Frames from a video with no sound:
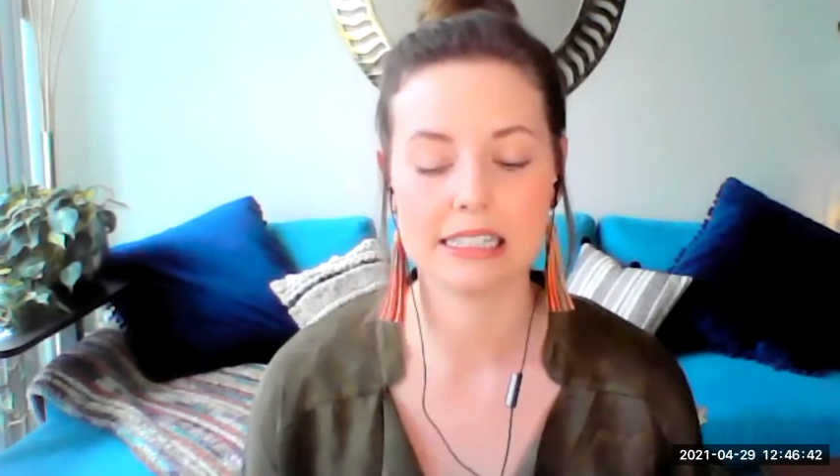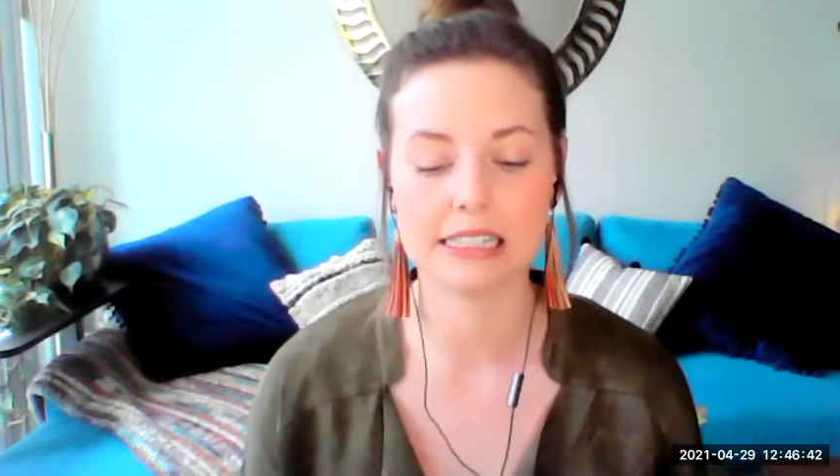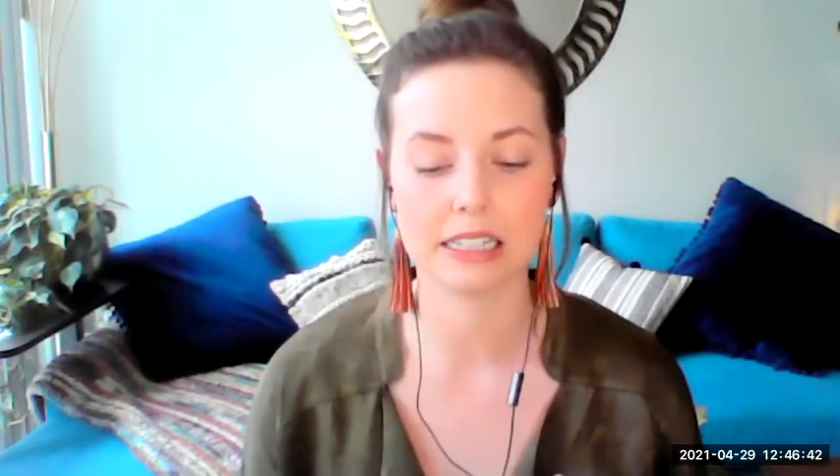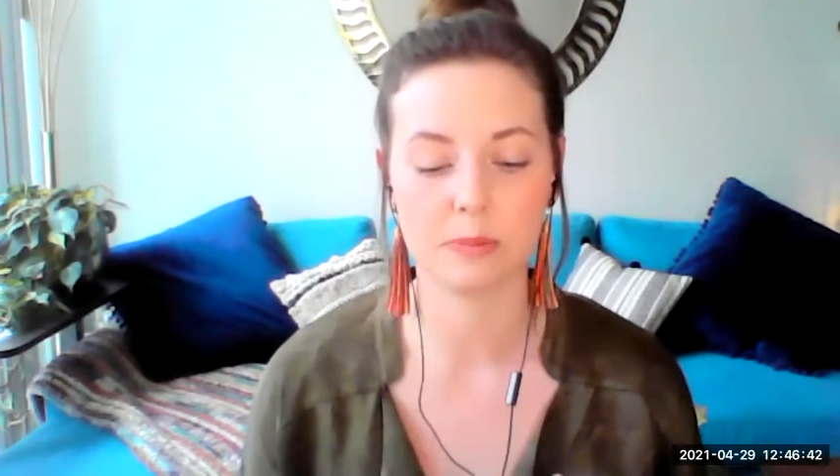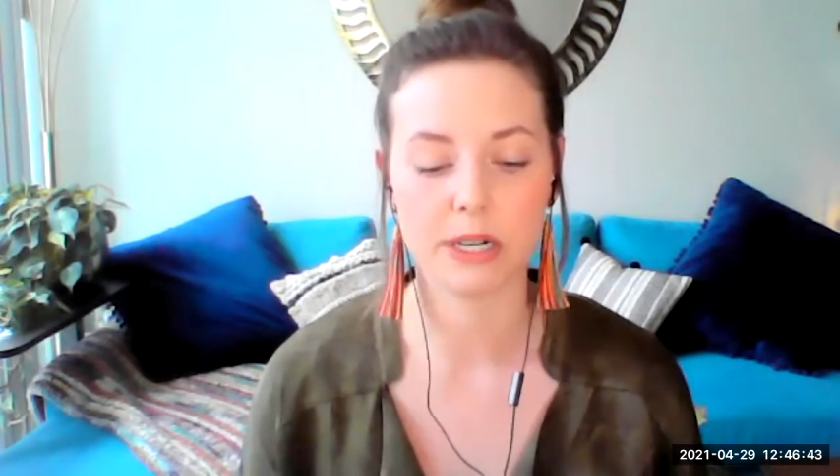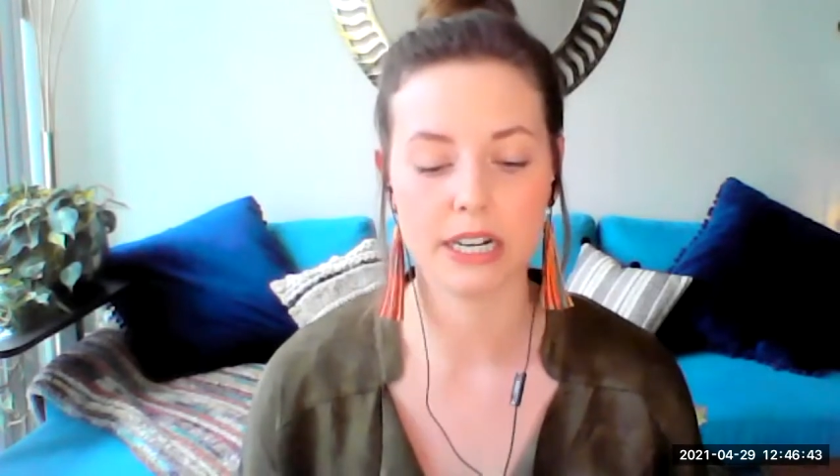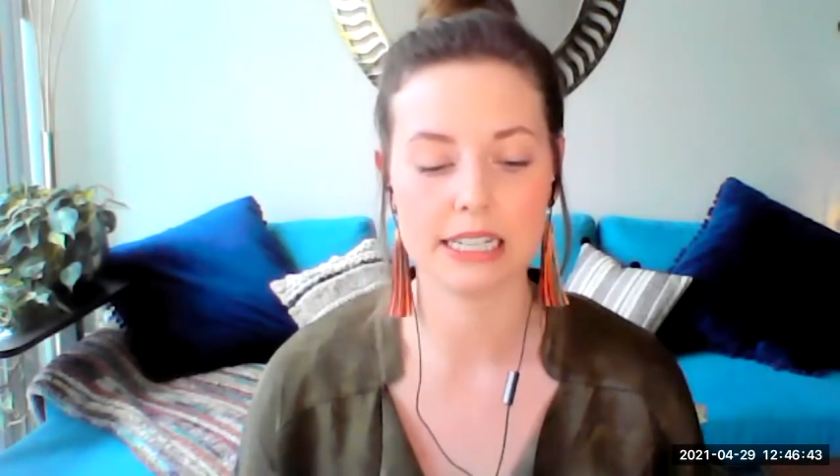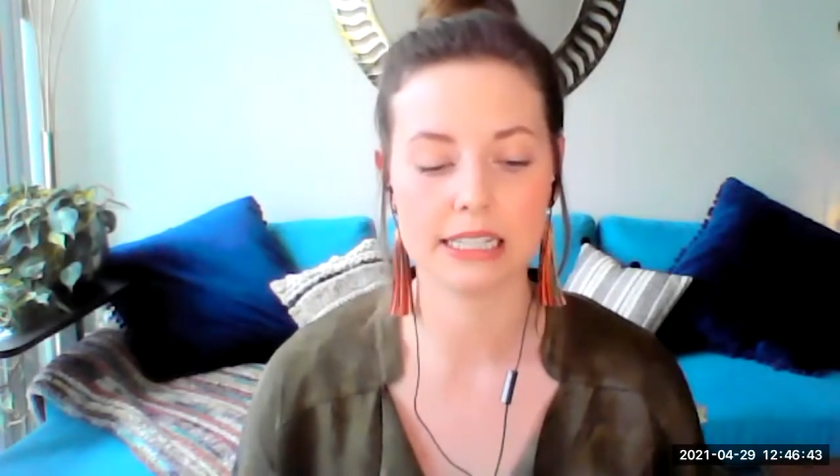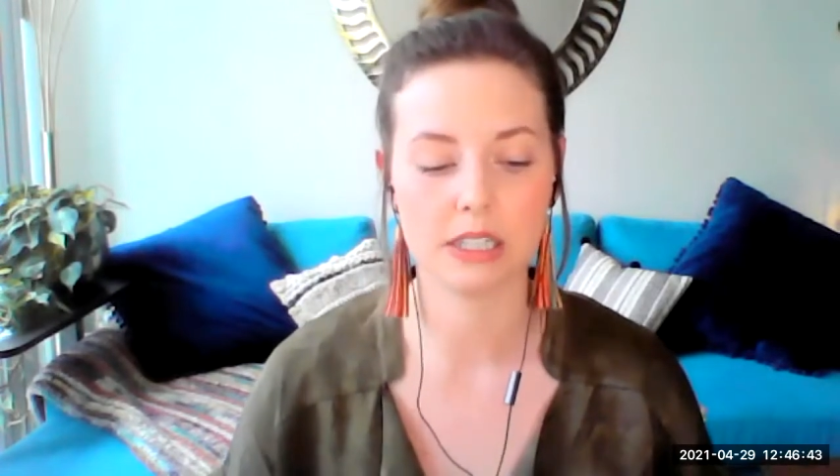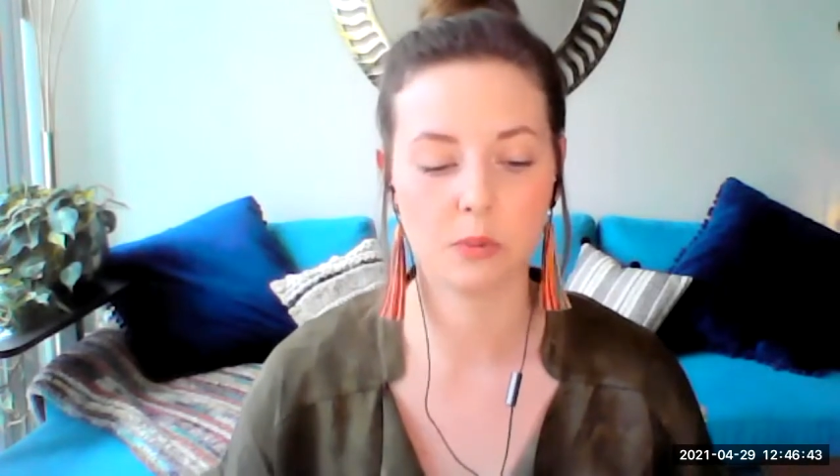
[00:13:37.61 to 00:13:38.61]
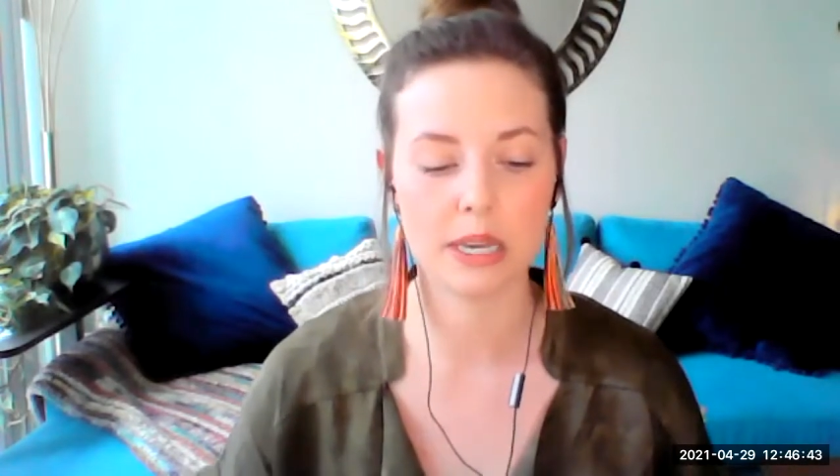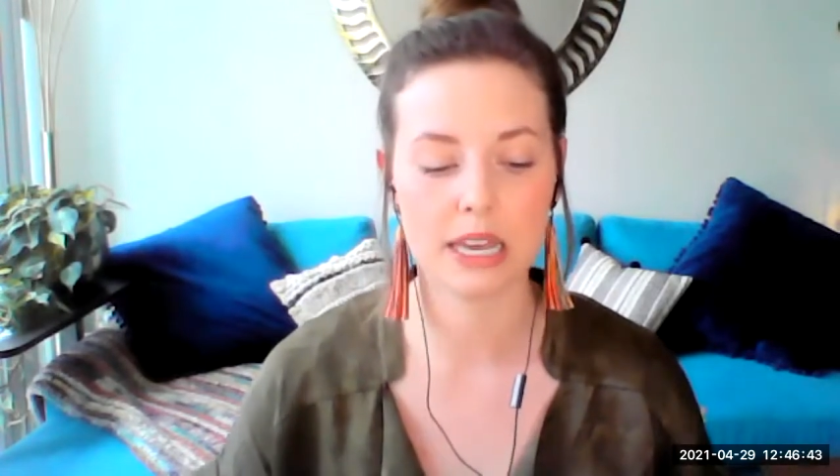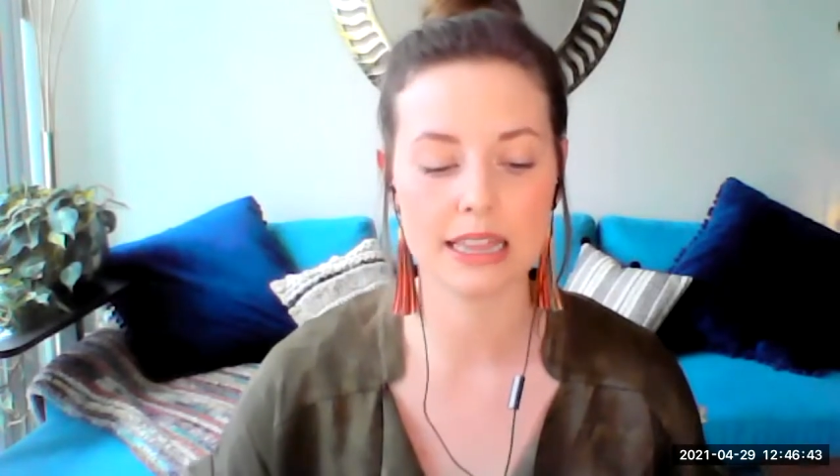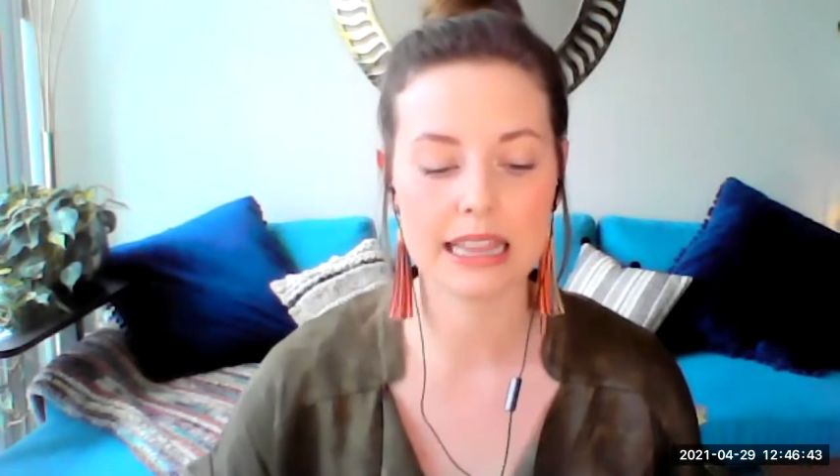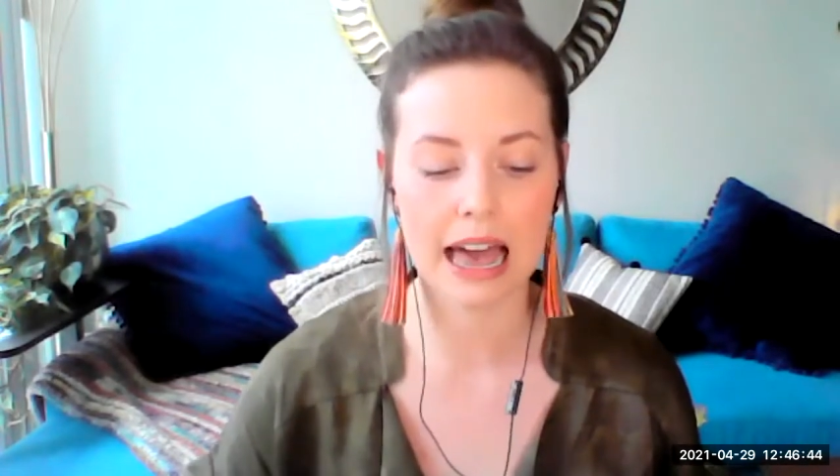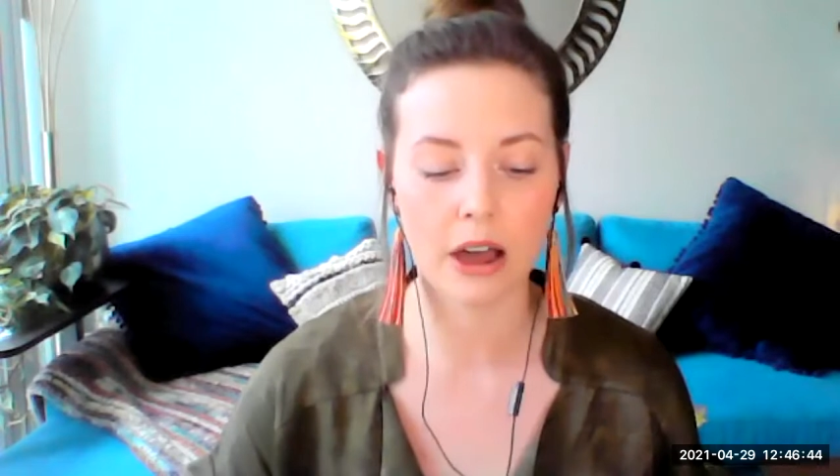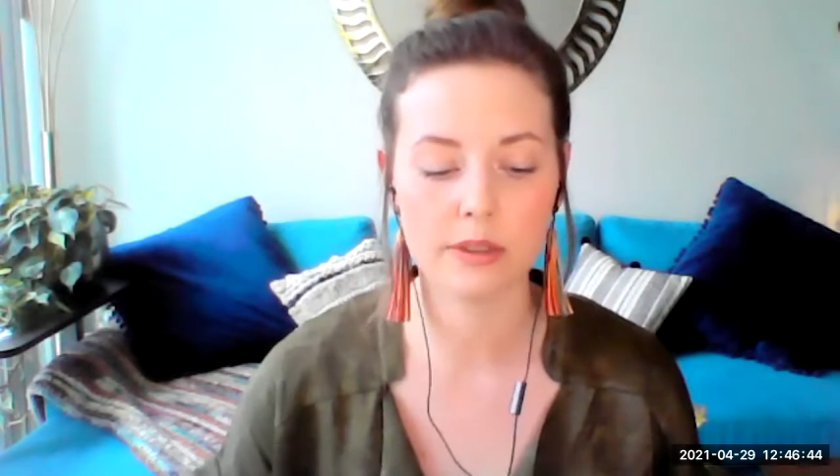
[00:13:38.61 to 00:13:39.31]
this experience, is we allow